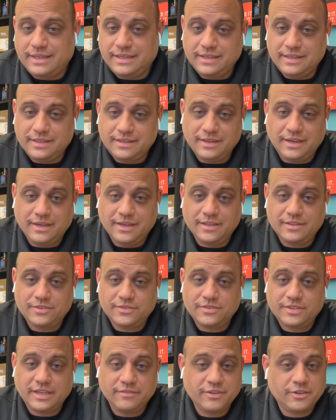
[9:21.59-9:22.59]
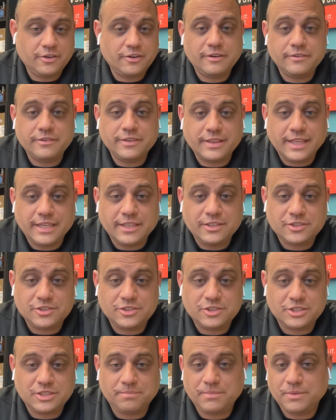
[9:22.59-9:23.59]
and us have a great
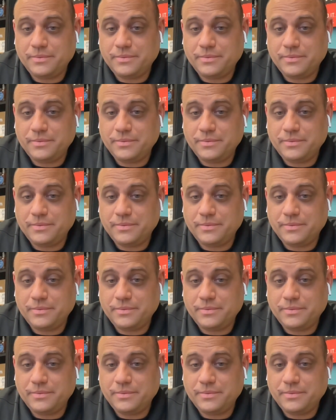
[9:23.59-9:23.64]
relationship,